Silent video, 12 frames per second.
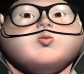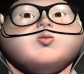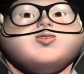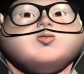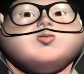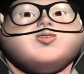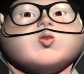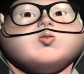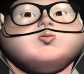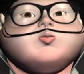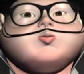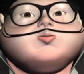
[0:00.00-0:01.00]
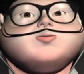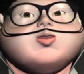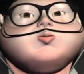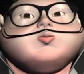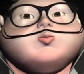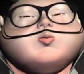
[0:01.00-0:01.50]
Given 2 known
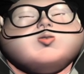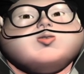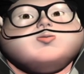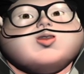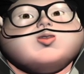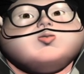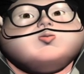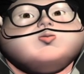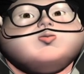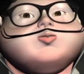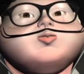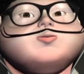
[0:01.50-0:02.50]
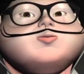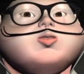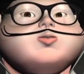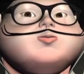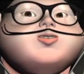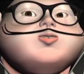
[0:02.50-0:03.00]
coordinates, point A and
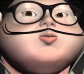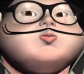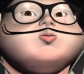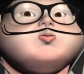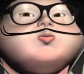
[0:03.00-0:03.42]
point B,